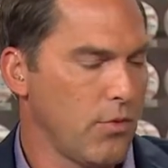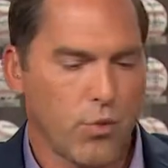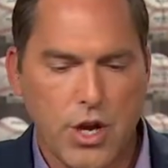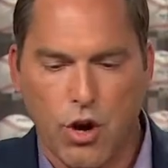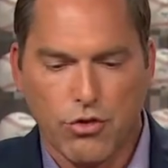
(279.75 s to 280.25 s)

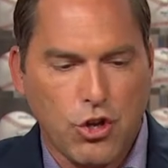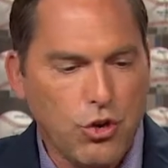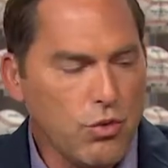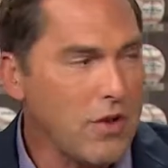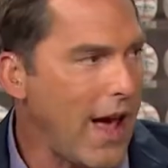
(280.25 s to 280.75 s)
We are
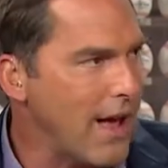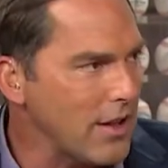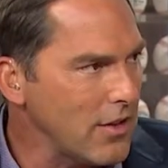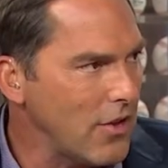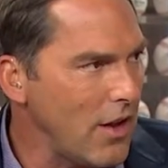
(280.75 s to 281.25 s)
too
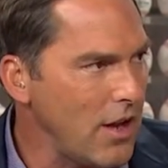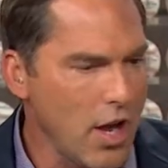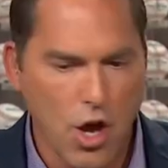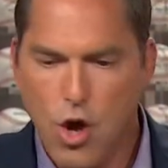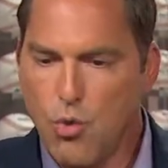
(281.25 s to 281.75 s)
talented.
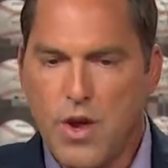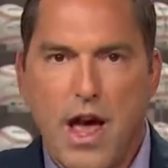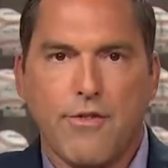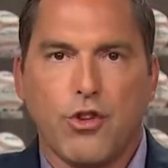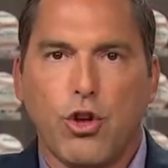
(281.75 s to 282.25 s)
We
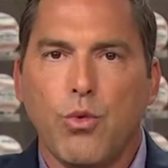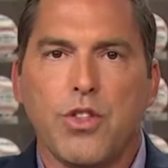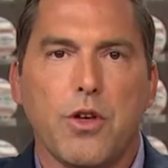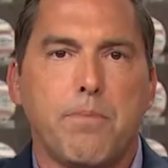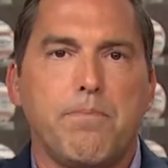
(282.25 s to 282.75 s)
have two of
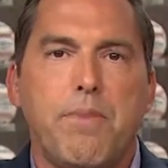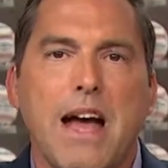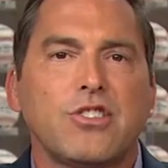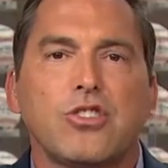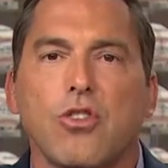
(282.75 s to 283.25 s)
the
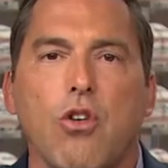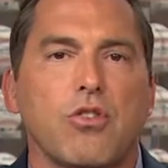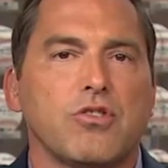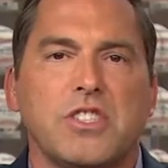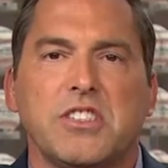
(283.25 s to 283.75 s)
best
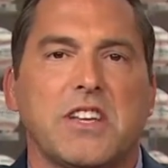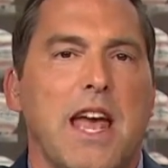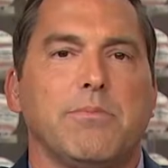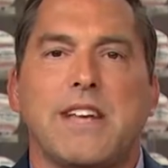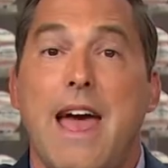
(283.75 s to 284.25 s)
starters this
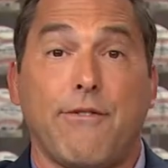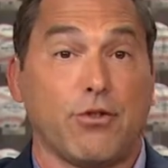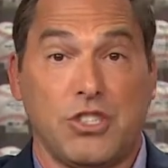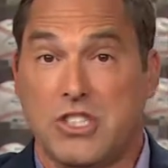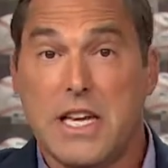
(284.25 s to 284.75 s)
game's ever
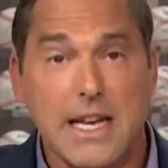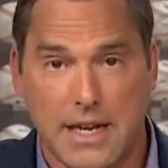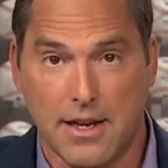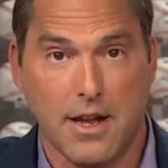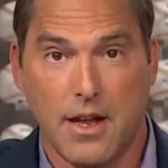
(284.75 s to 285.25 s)

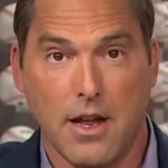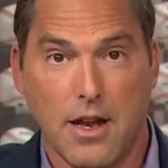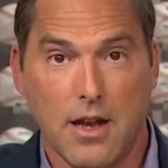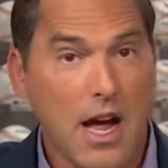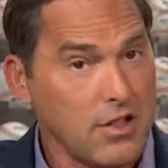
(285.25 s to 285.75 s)
seen,
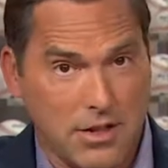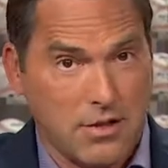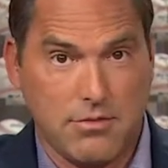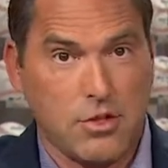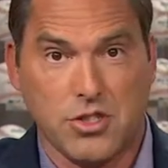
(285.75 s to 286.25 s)
not
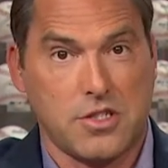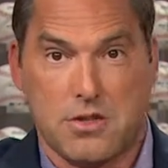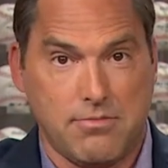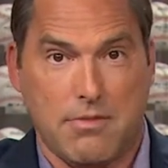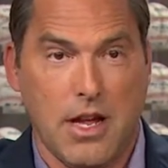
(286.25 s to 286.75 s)
just
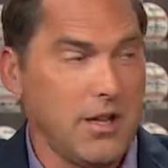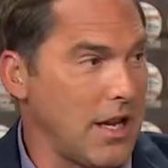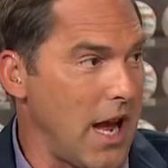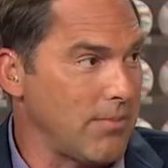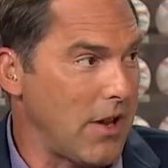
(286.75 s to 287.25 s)
in the
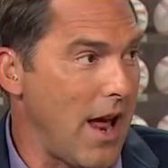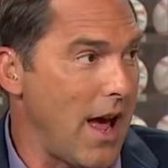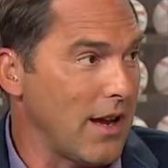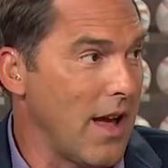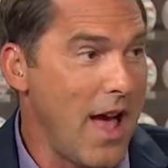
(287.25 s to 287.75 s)
game
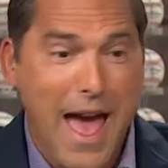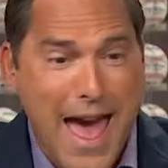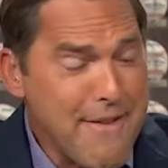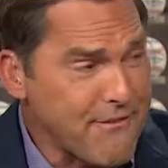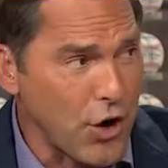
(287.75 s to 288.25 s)
today,
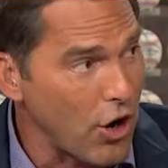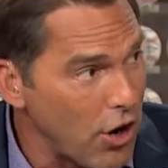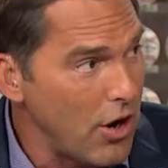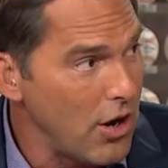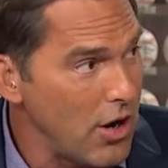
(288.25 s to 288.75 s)
ever.
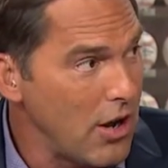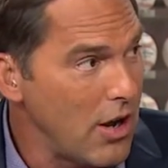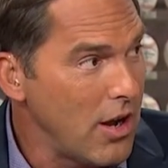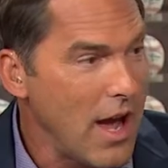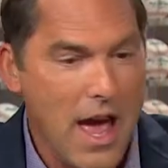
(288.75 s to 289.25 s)

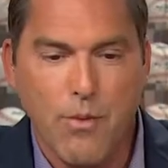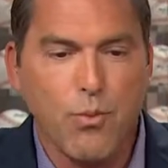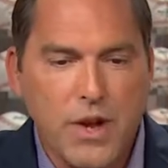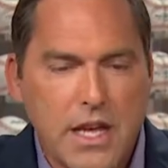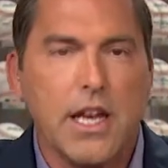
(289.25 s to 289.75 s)
And
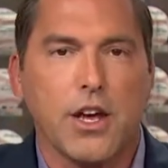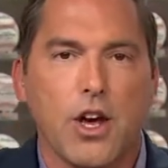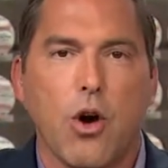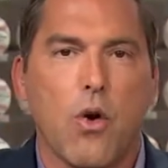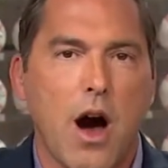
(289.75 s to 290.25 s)
we can
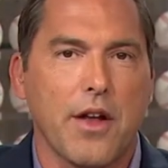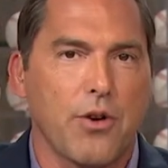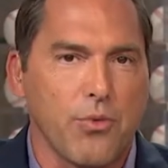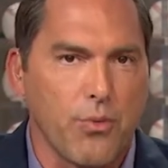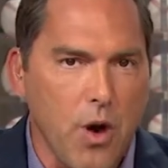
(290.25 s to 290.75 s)
go on a
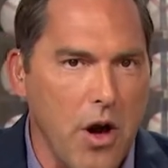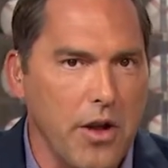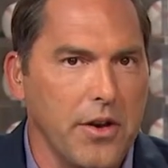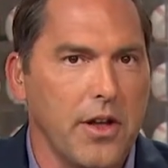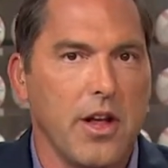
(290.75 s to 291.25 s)

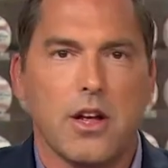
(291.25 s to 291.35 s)
run.